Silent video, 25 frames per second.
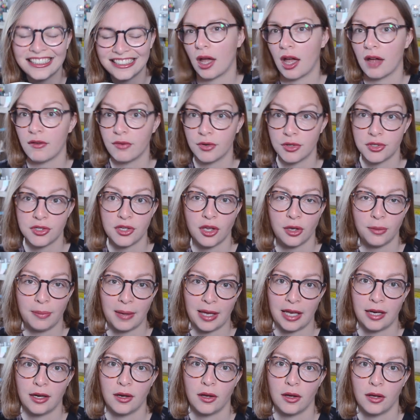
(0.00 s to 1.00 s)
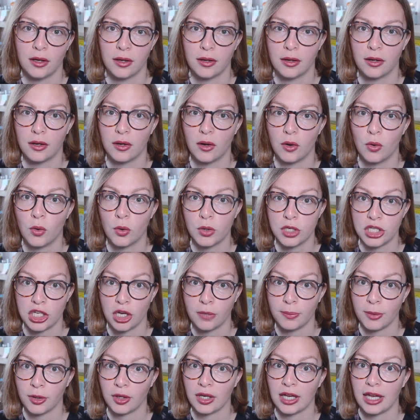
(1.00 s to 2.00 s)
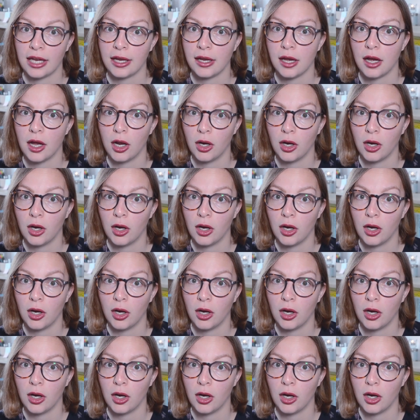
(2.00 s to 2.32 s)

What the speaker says: I've also been audiobooking